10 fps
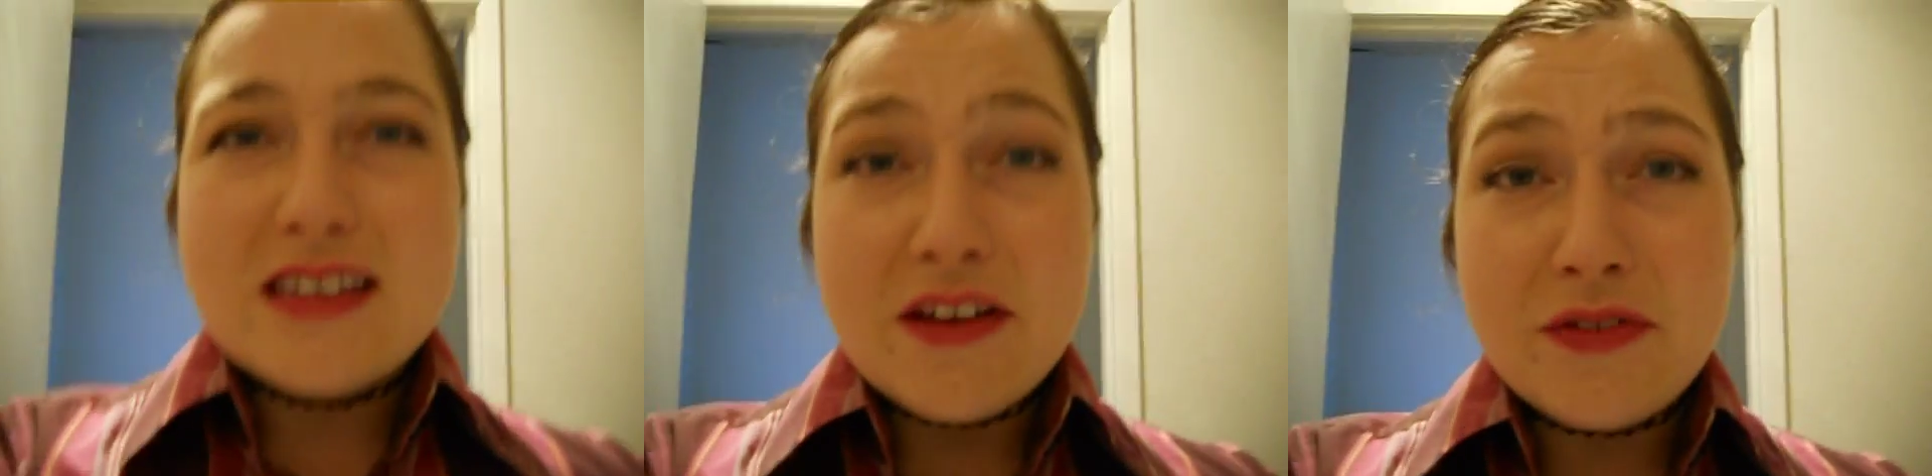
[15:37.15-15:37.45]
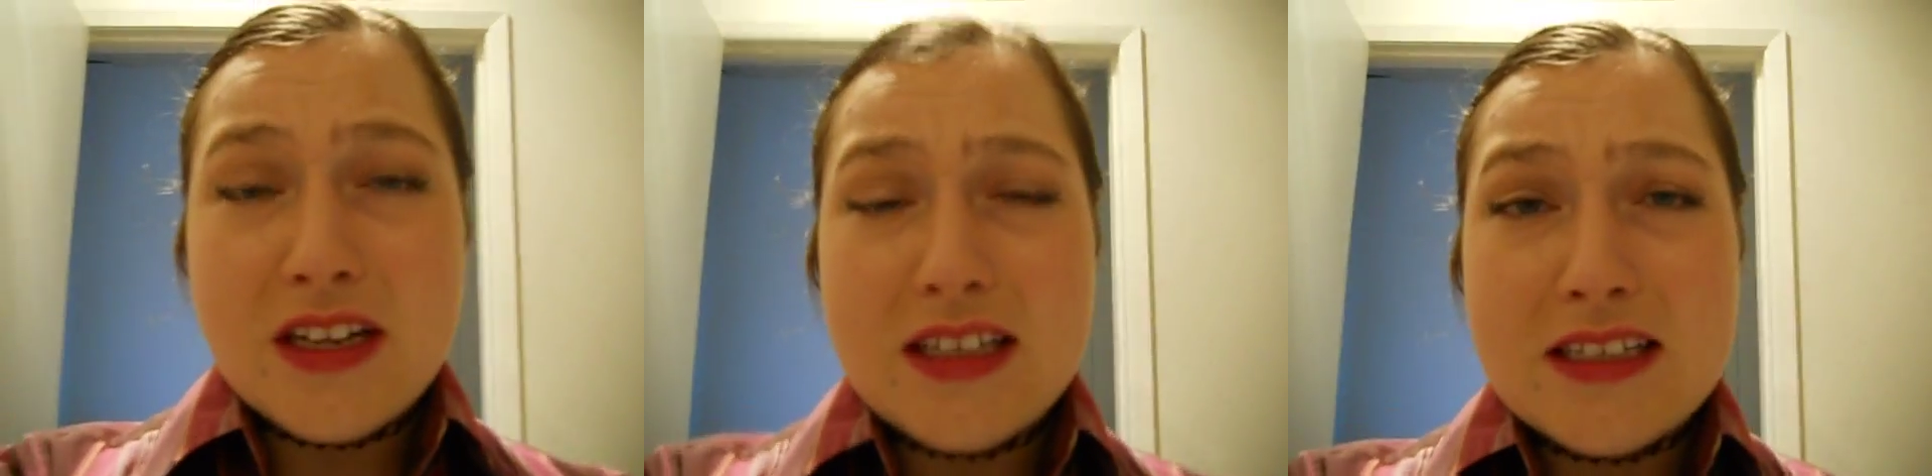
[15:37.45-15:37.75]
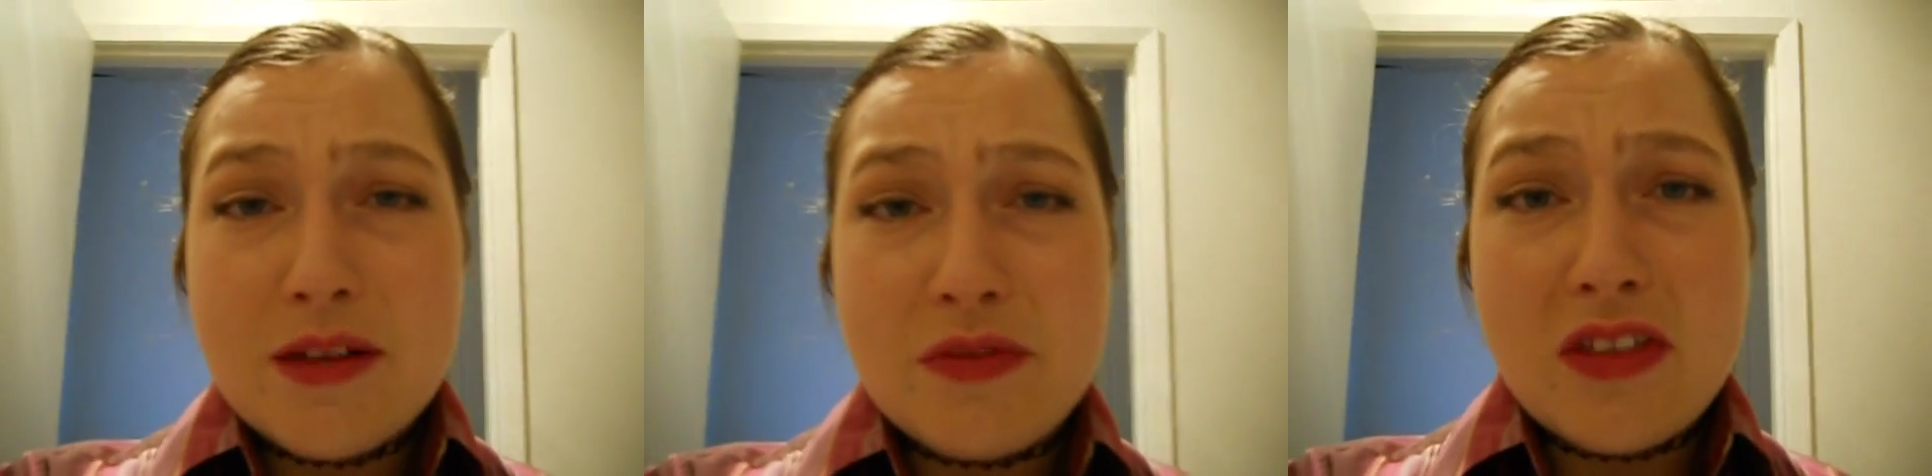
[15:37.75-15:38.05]
definitely
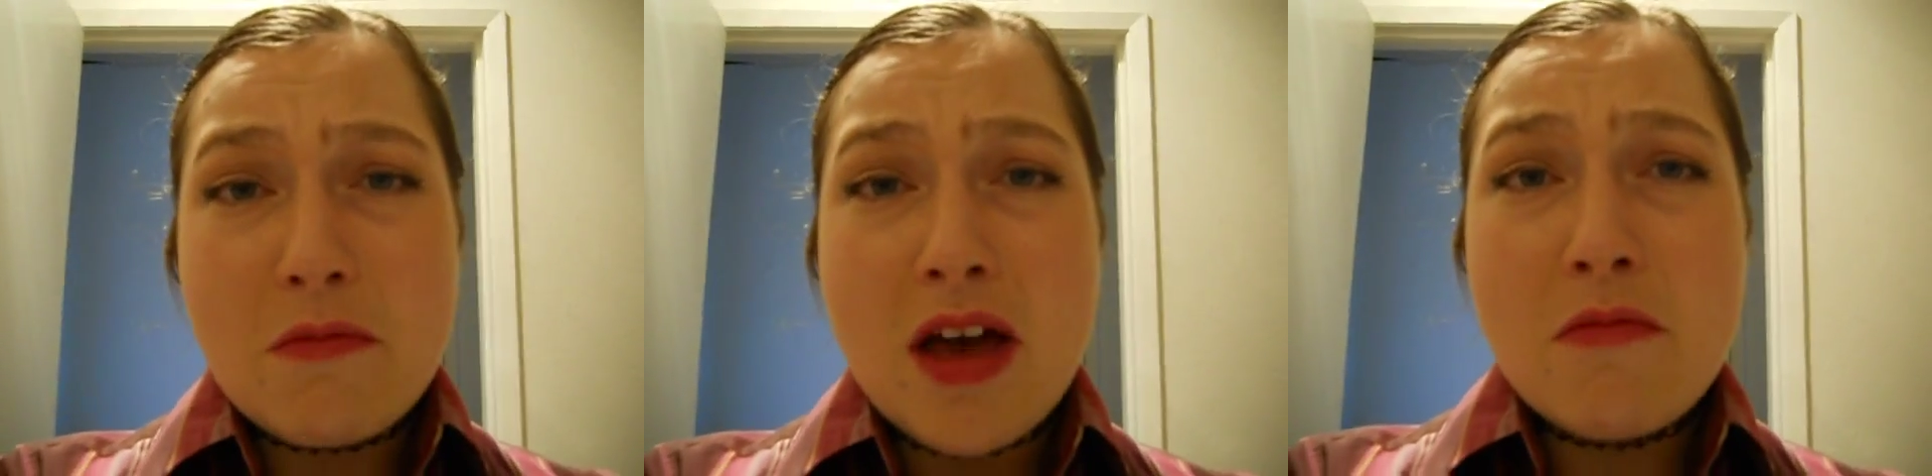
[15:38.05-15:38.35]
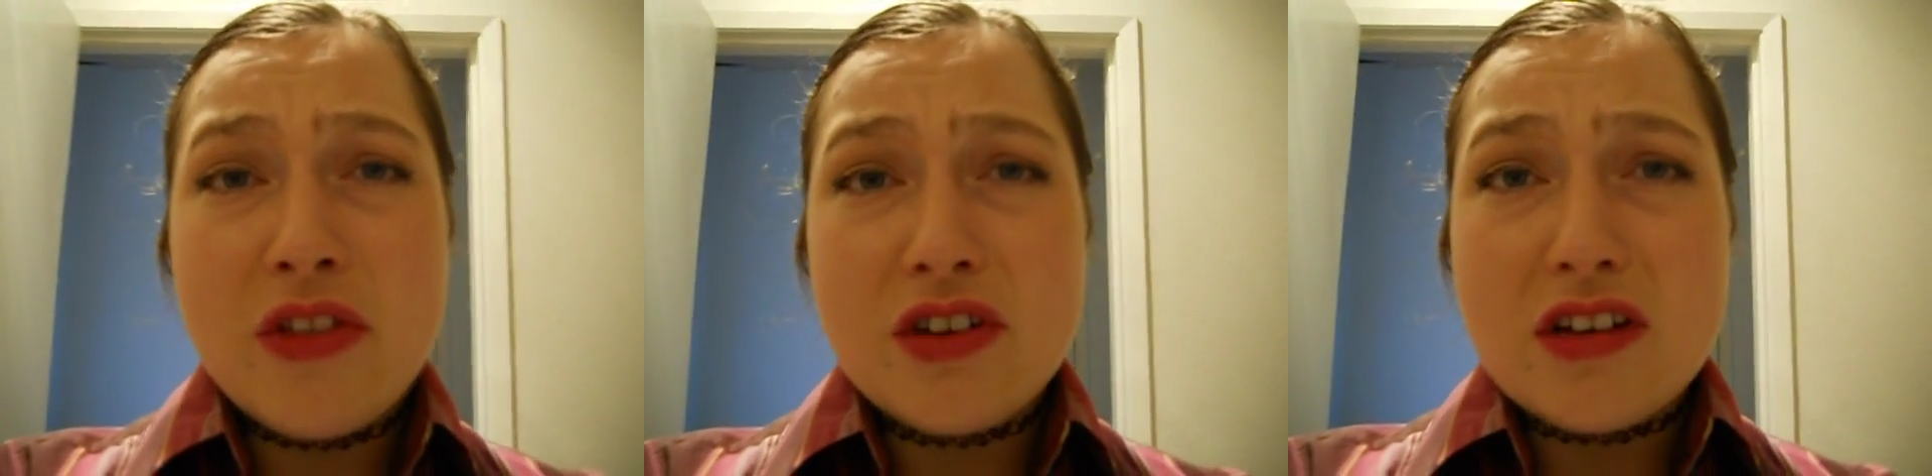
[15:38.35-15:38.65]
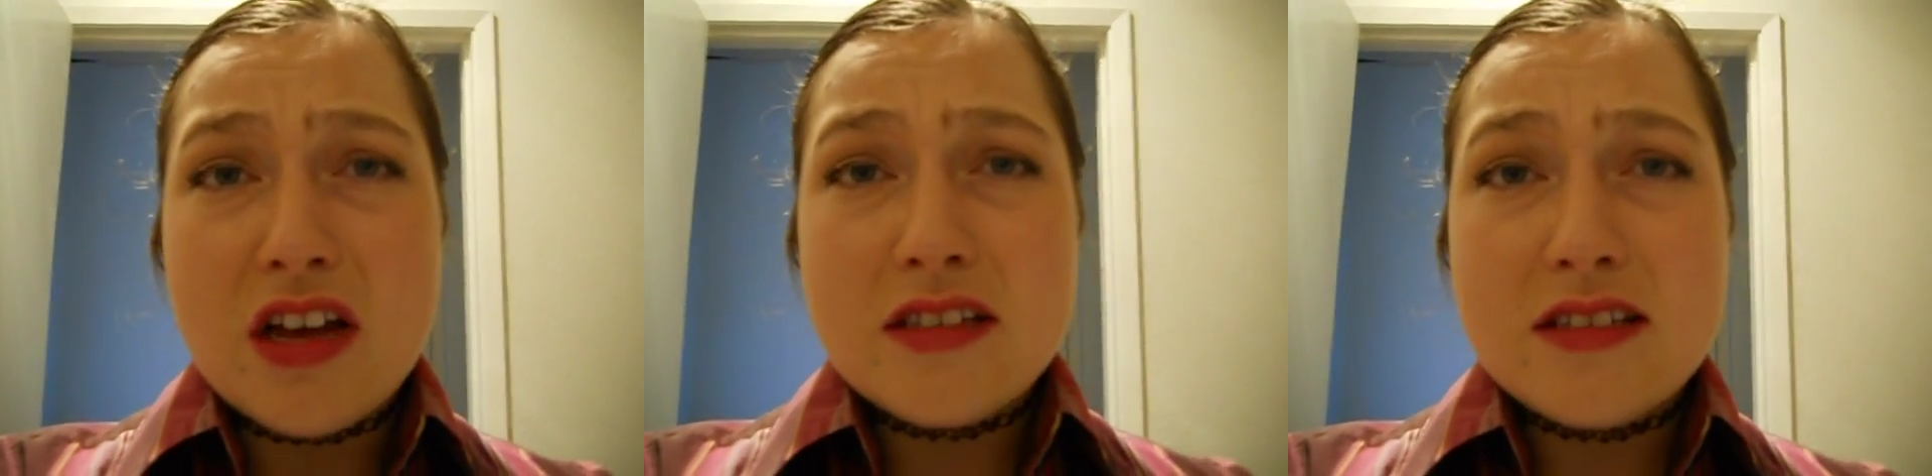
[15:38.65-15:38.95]
something that my mother
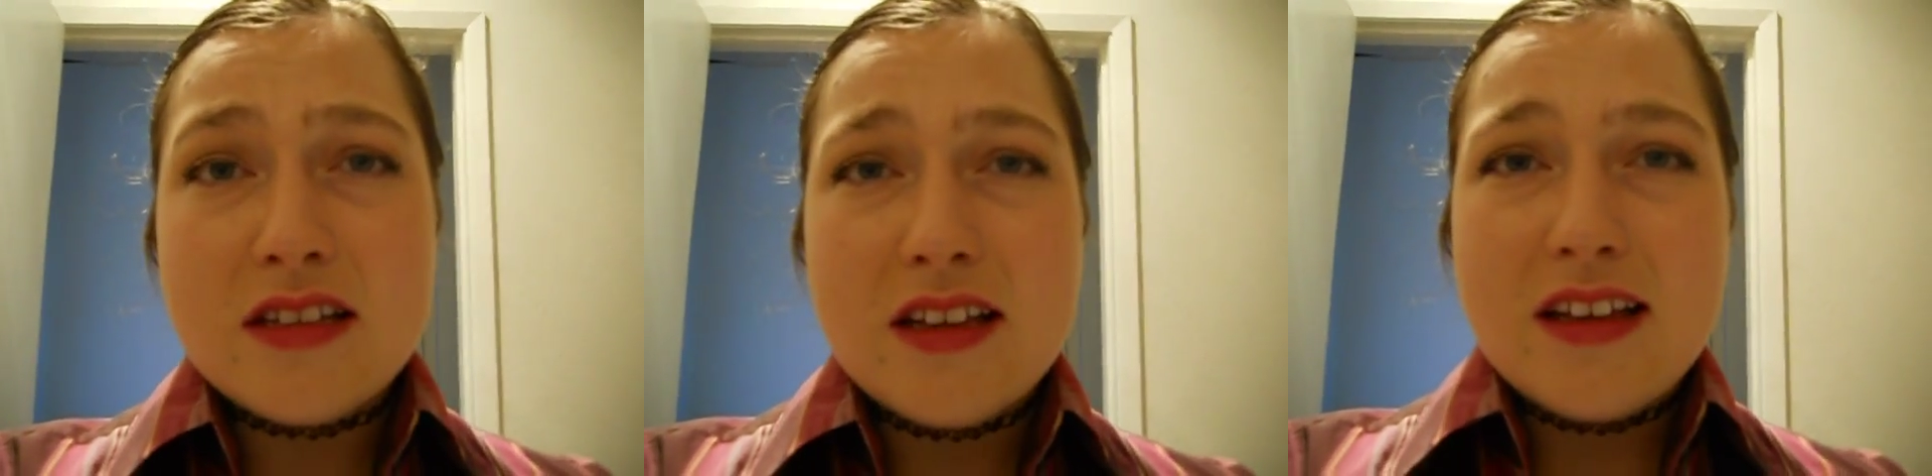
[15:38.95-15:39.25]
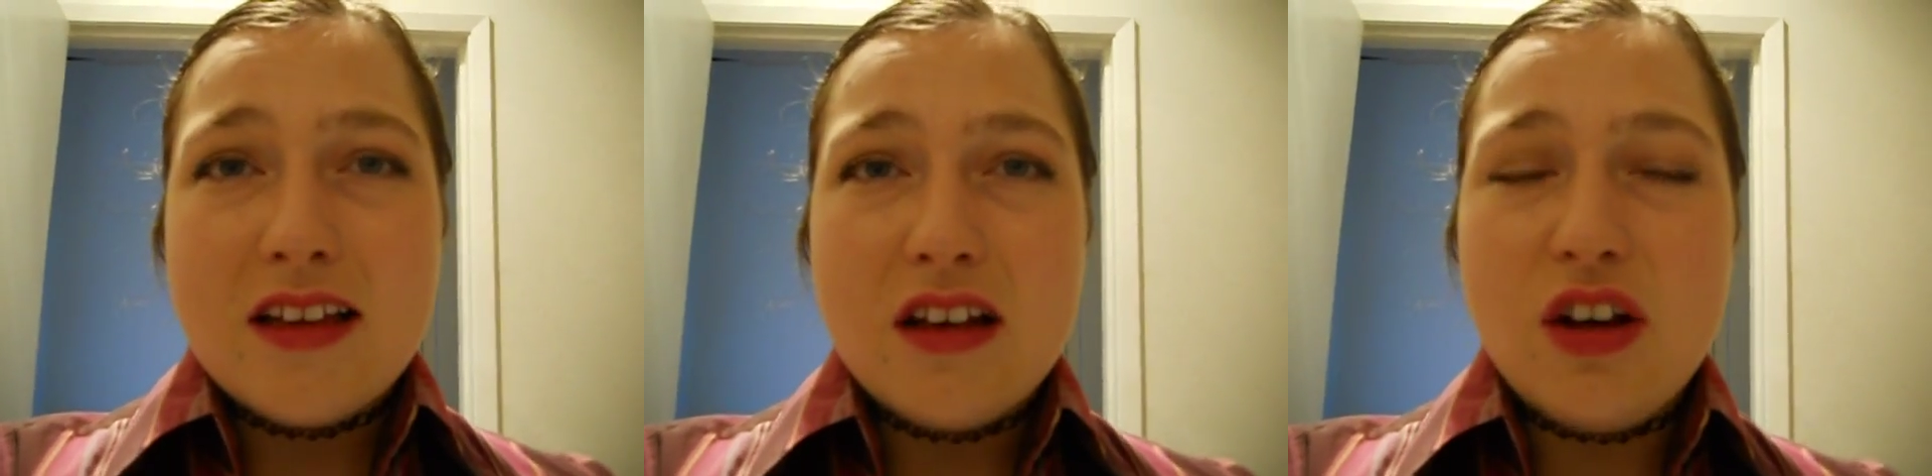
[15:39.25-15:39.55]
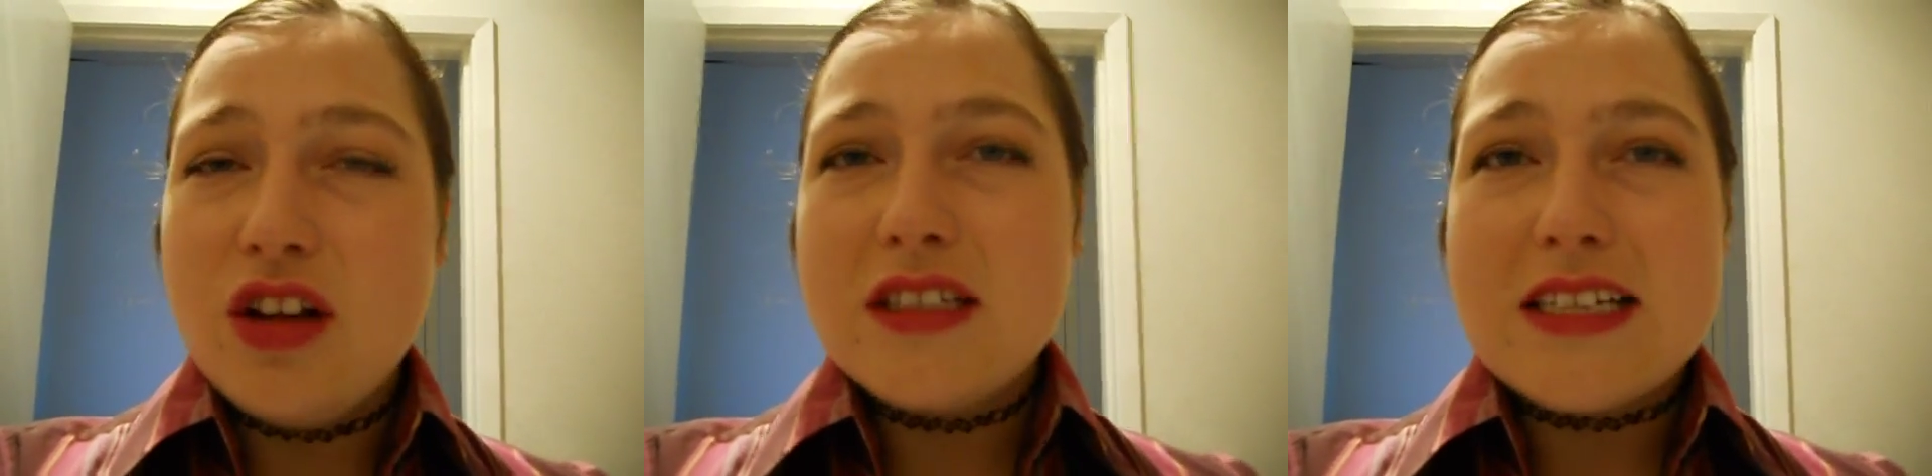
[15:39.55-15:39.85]
does
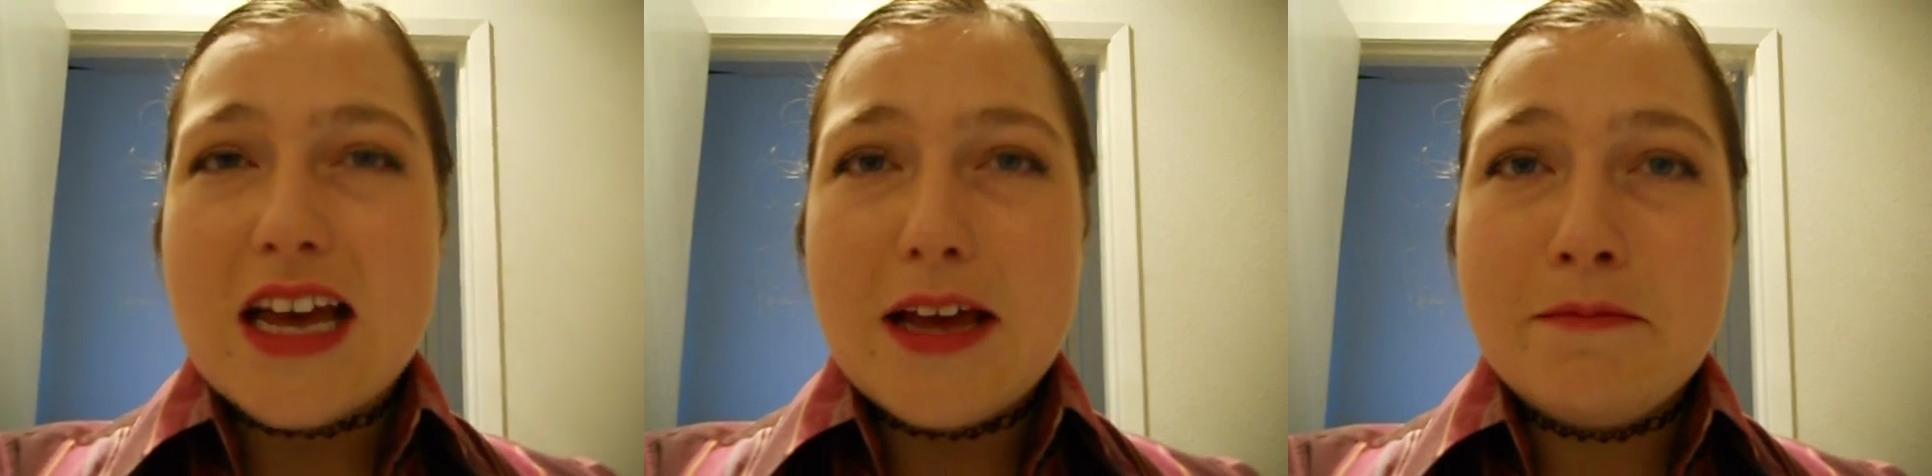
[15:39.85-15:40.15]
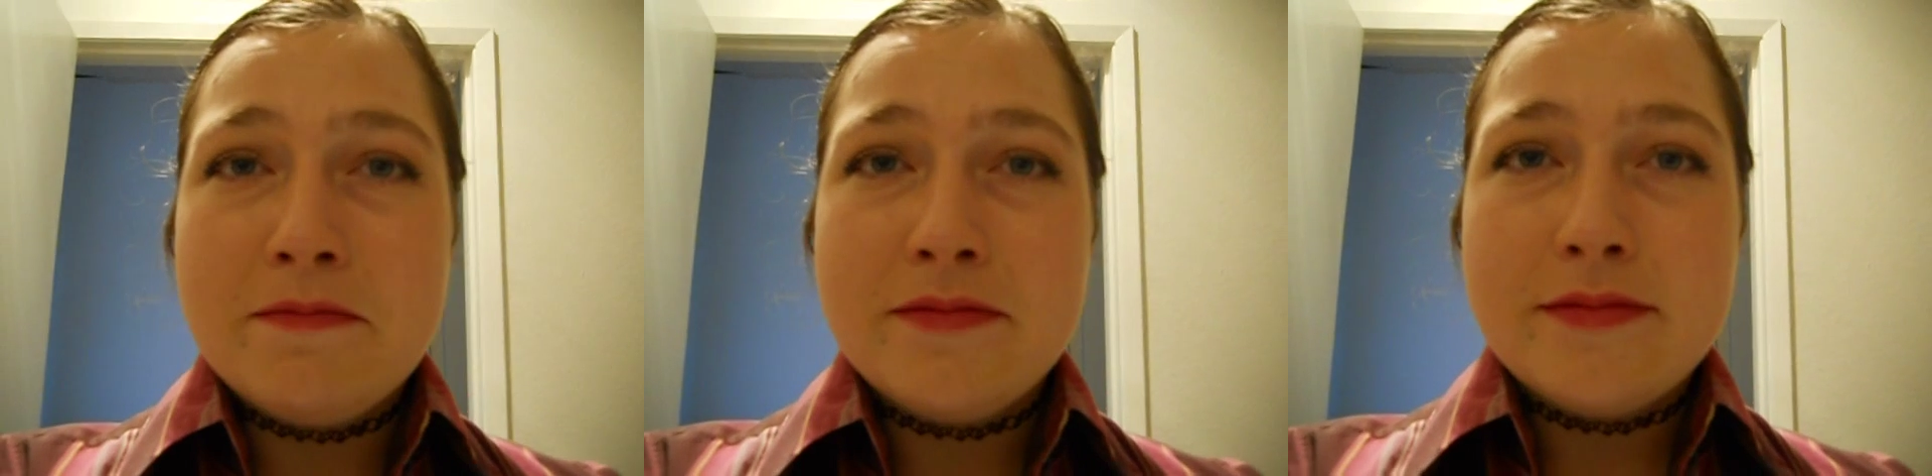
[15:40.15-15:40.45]
all the time.